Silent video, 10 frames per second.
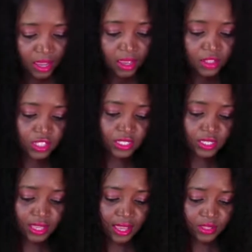Jesus
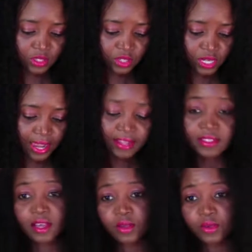answered, 'I
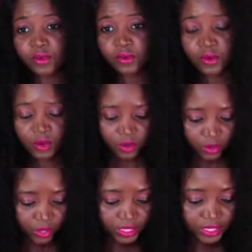tell you,
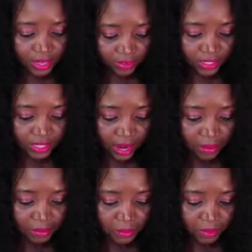not 7
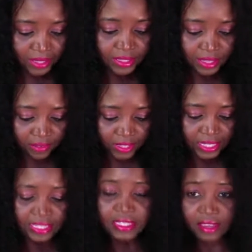times, but
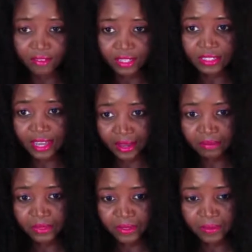77 times.